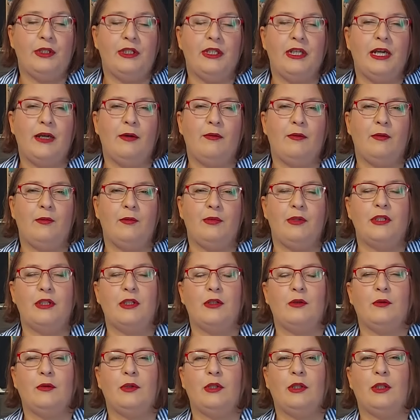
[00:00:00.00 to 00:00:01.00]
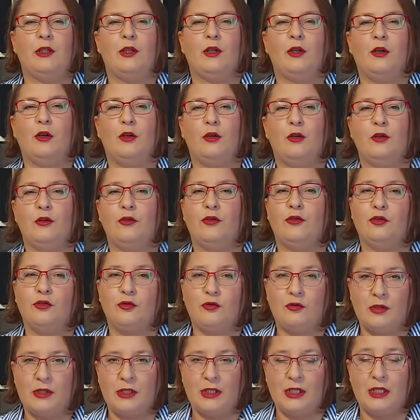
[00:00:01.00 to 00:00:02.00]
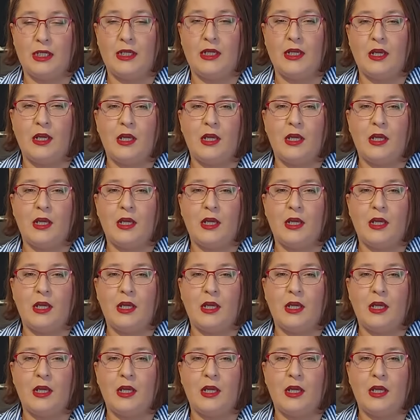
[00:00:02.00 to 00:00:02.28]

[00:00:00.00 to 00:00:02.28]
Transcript: I will be sewing on Tuesday.